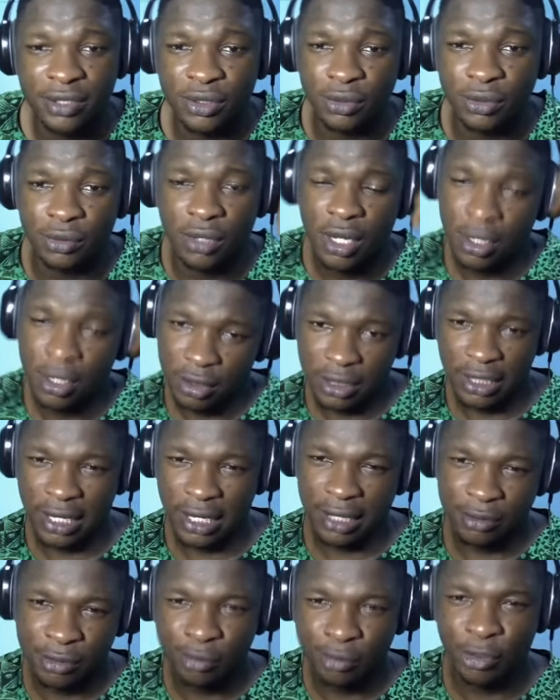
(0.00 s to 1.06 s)
So he
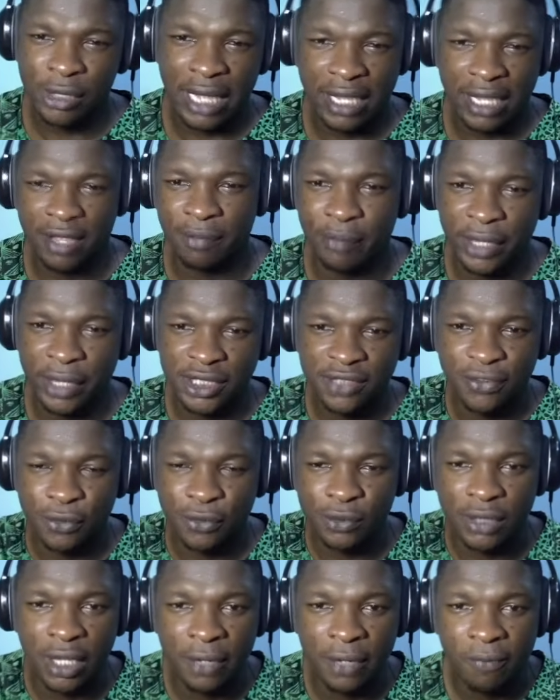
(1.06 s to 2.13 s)
can more like a bench
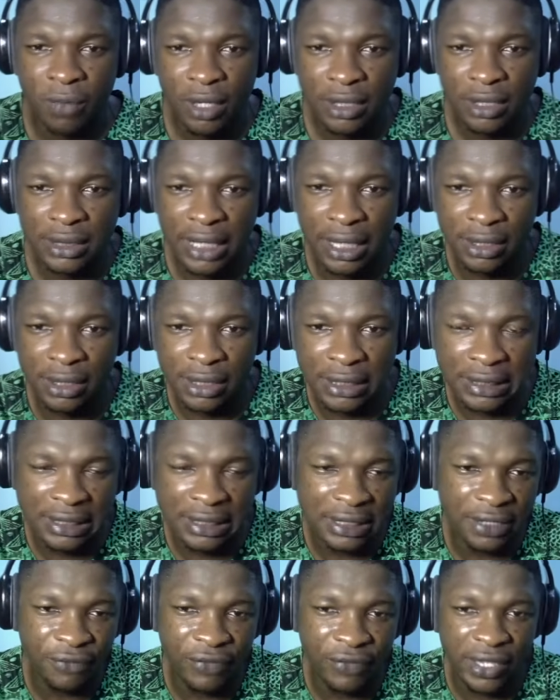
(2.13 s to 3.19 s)
folder. Then in the
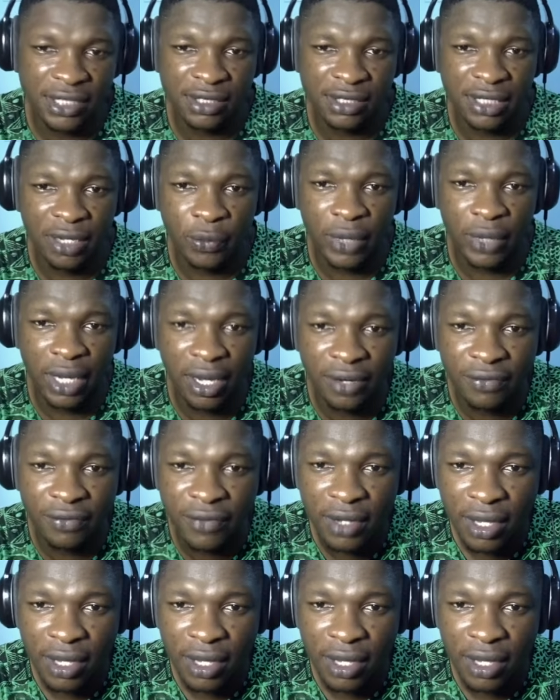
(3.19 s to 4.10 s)
defense there we have